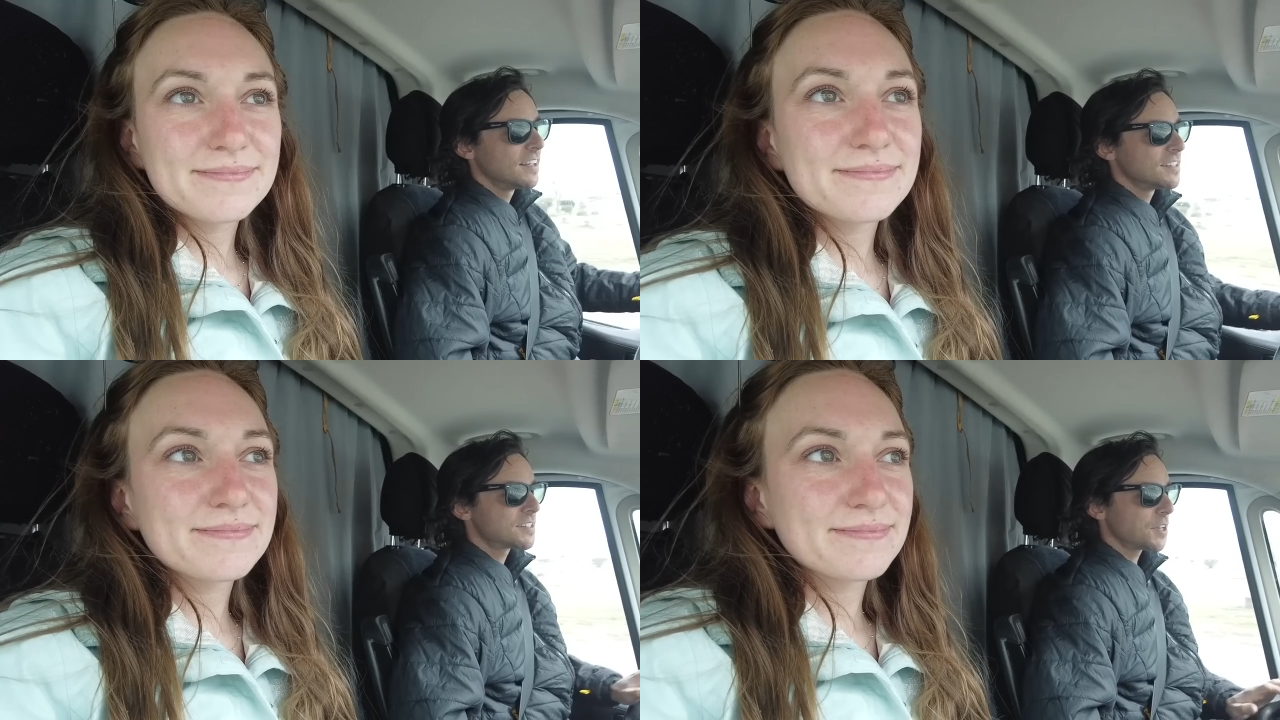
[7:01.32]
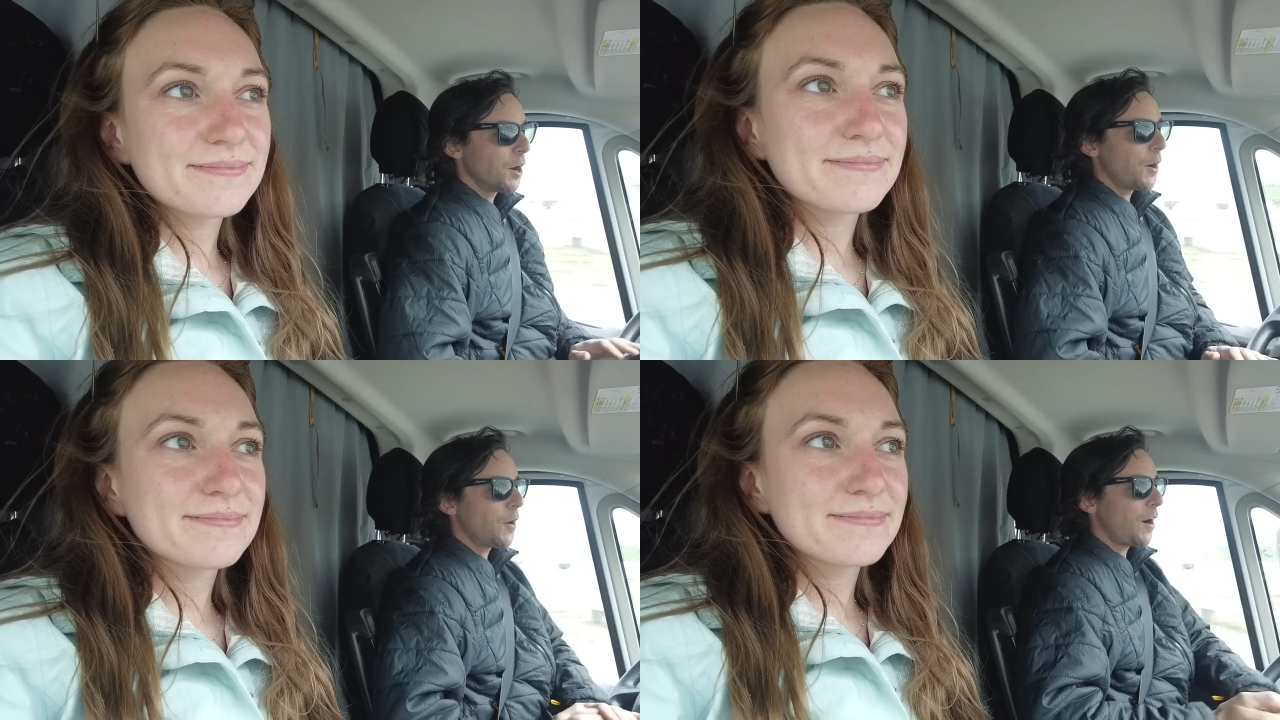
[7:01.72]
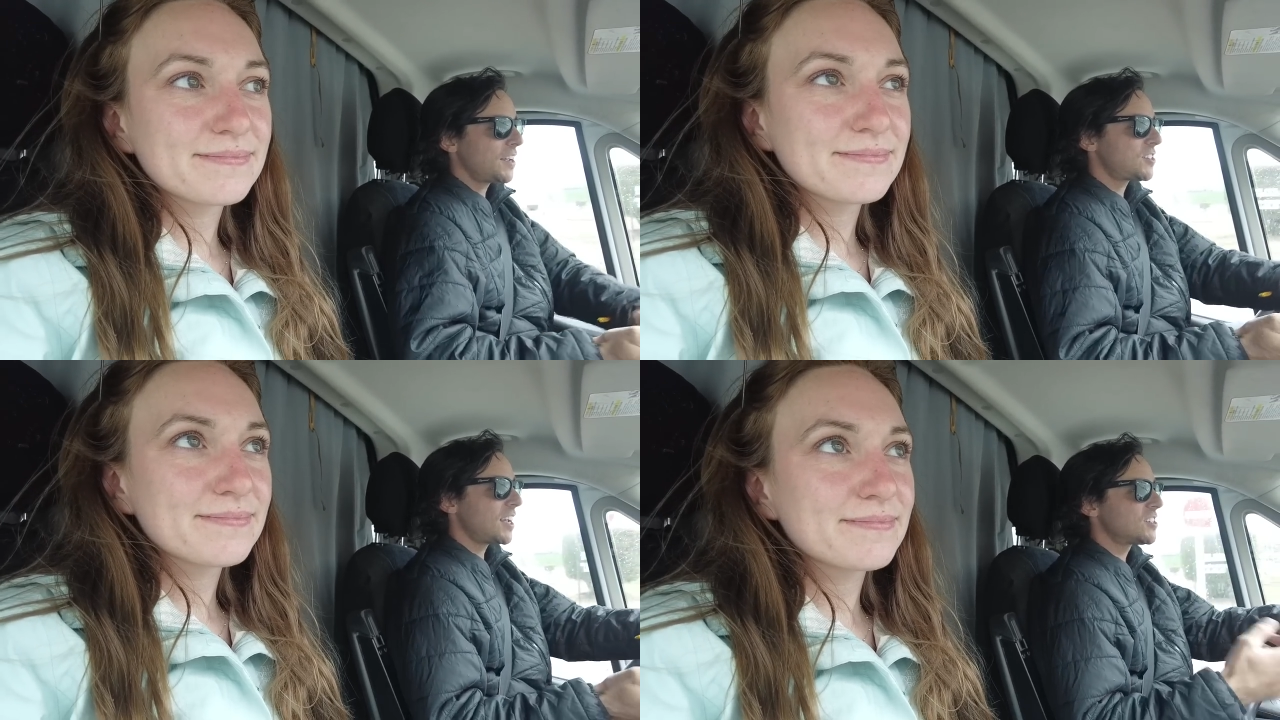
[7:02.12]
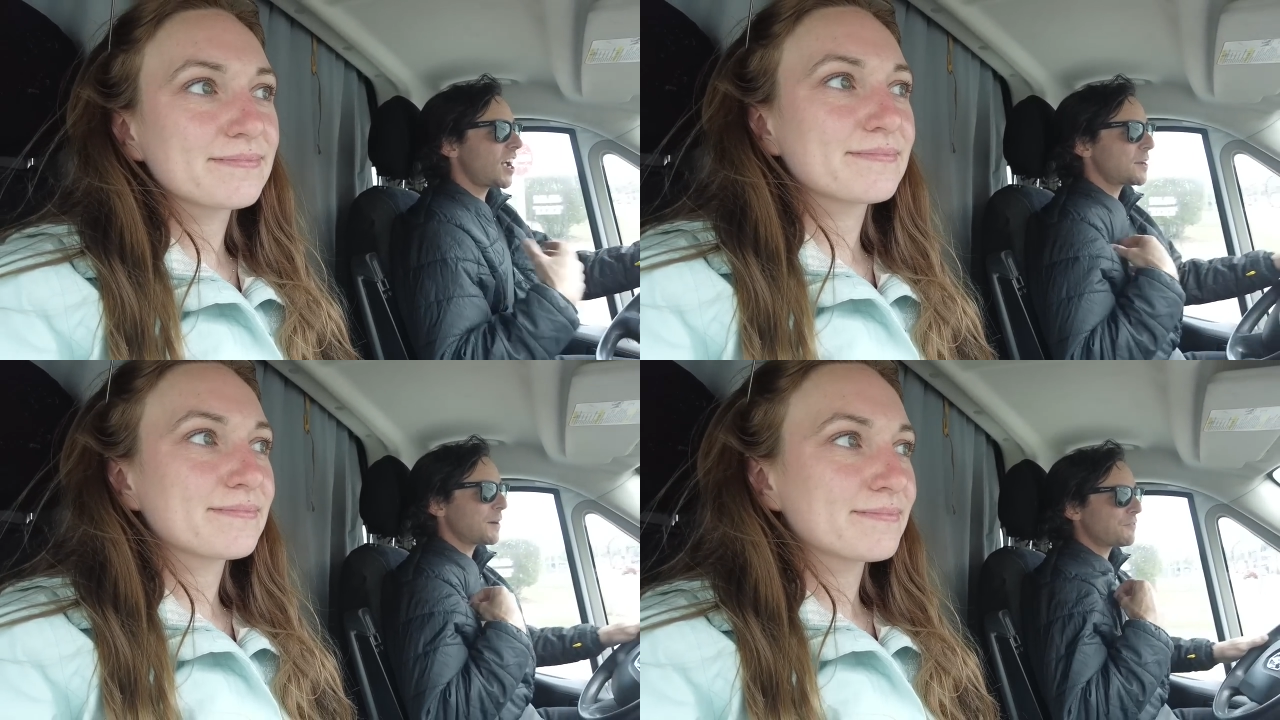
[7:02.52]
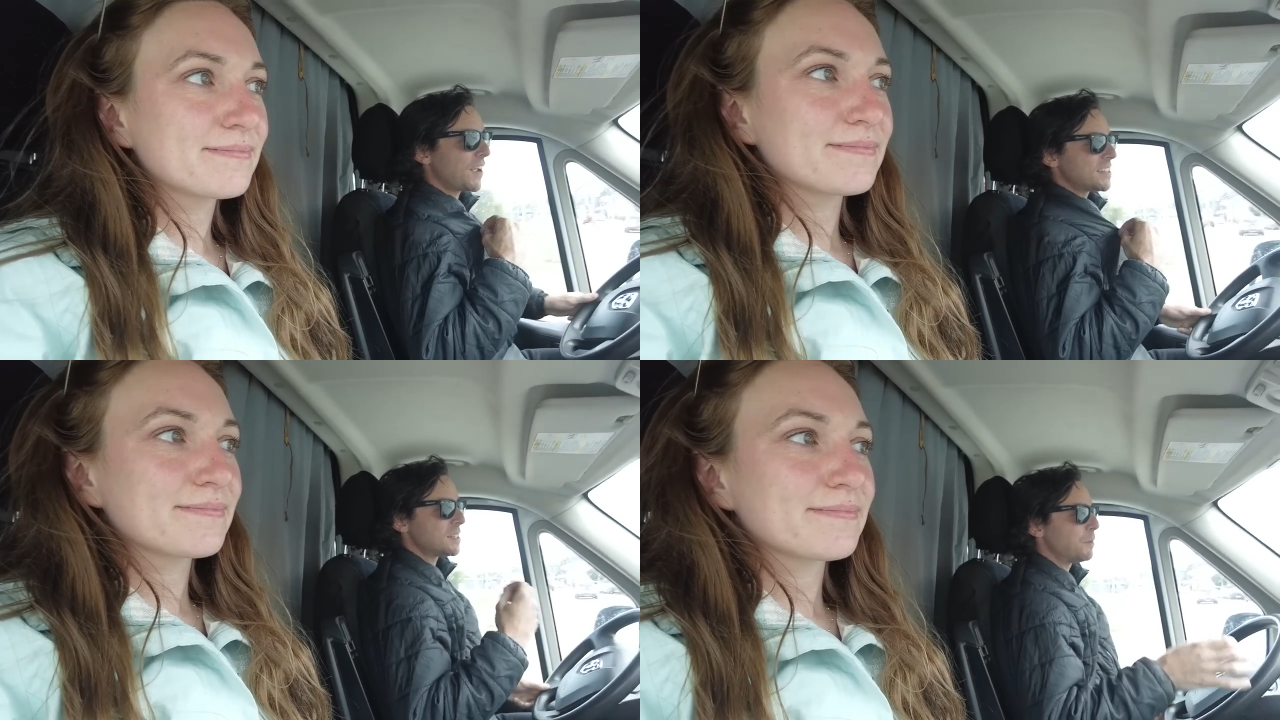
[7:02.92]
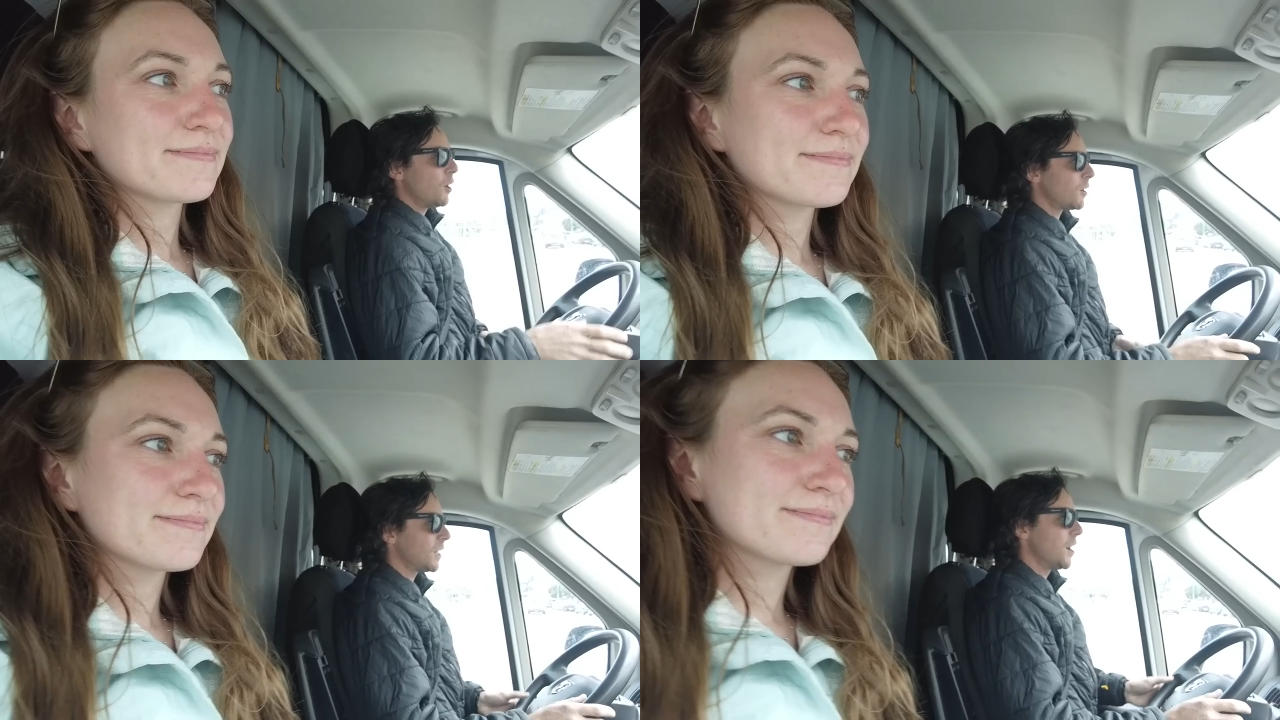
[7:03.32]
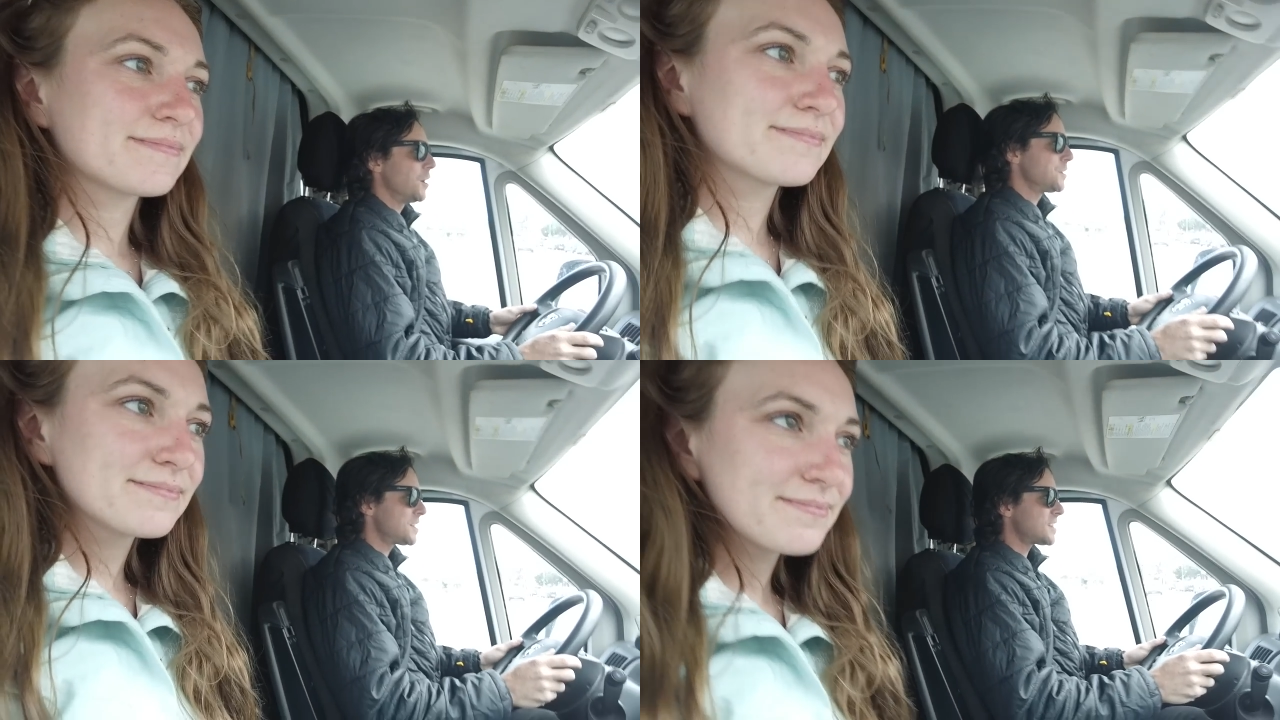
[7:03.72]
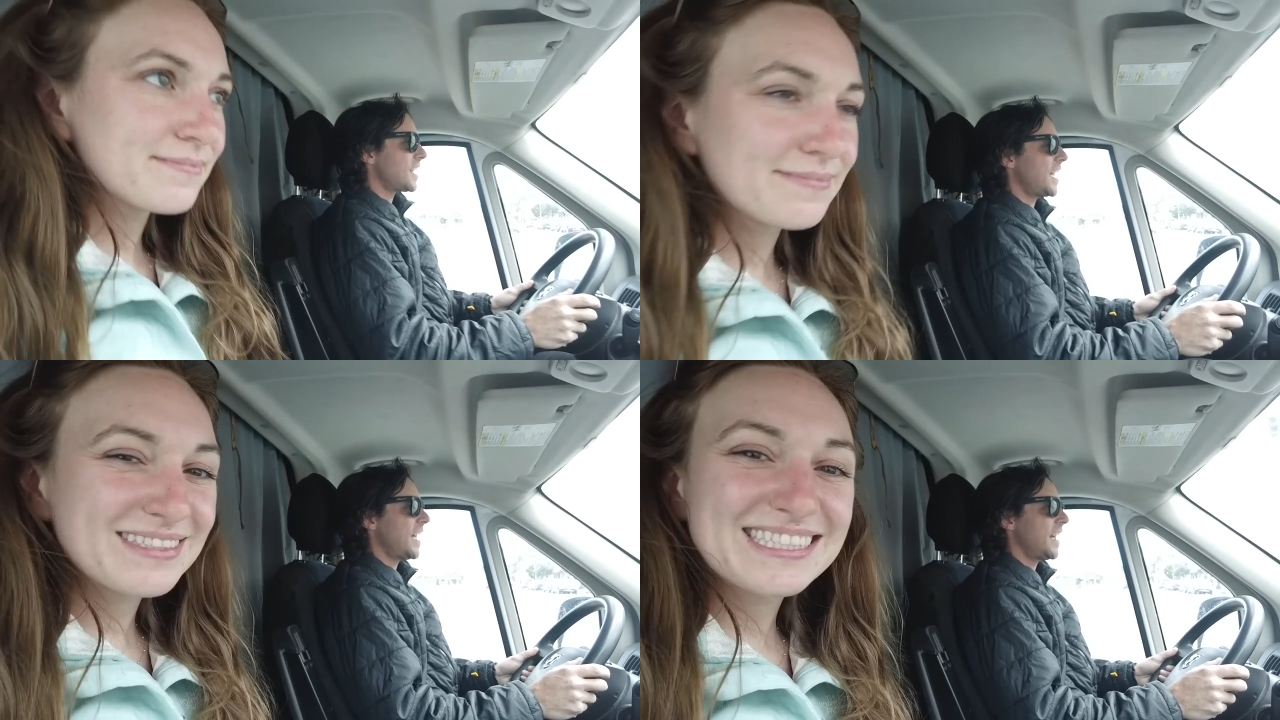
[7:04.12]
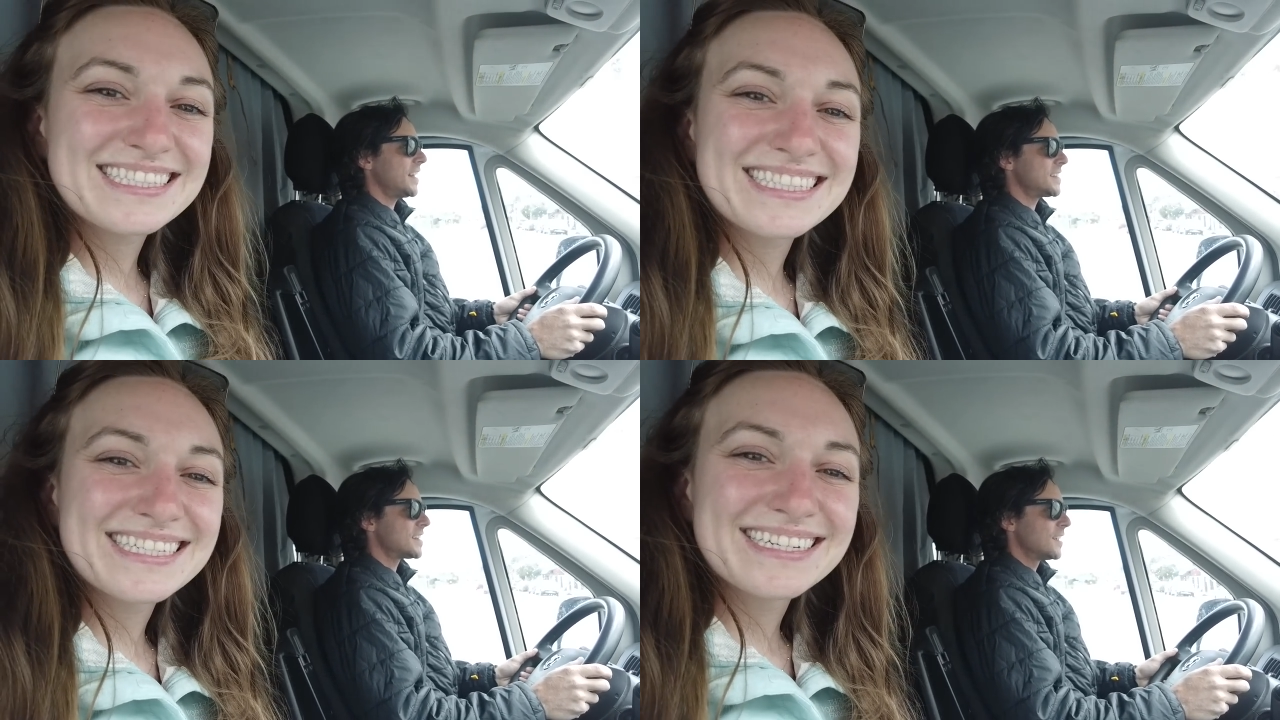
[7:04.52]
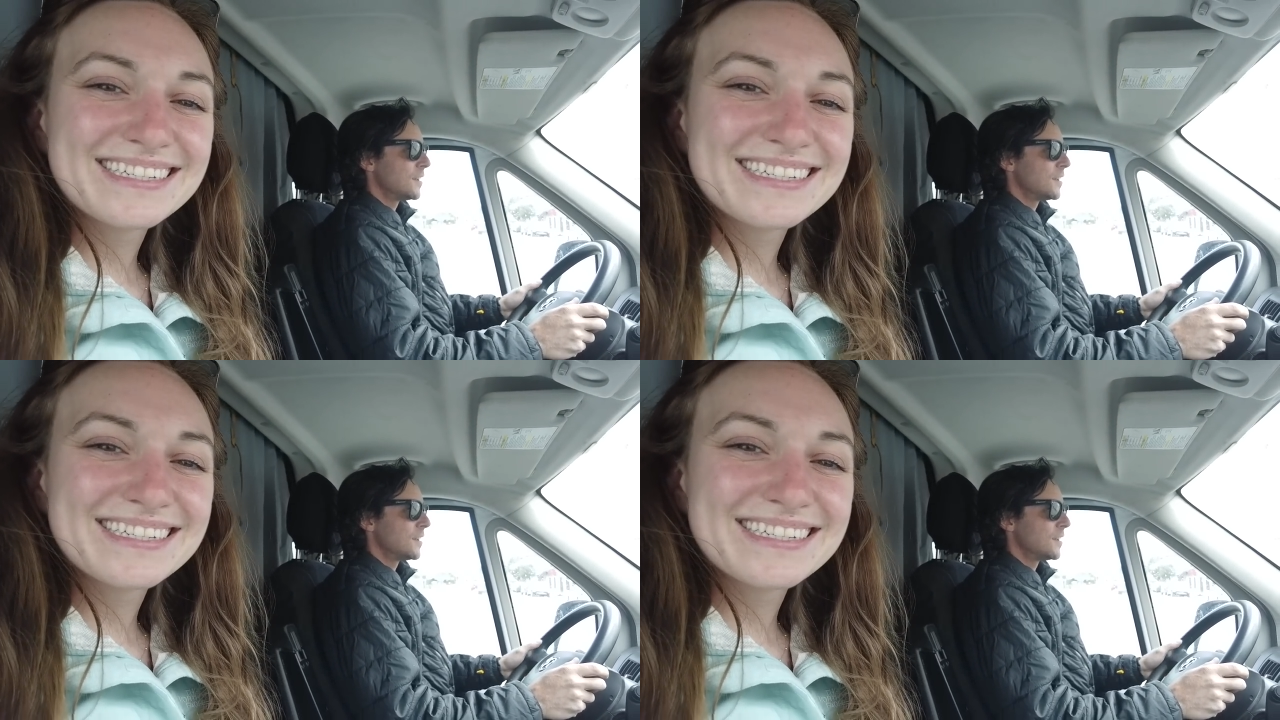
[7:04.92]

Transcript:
Speaker 1: So I changed out of my fancy boat clothes and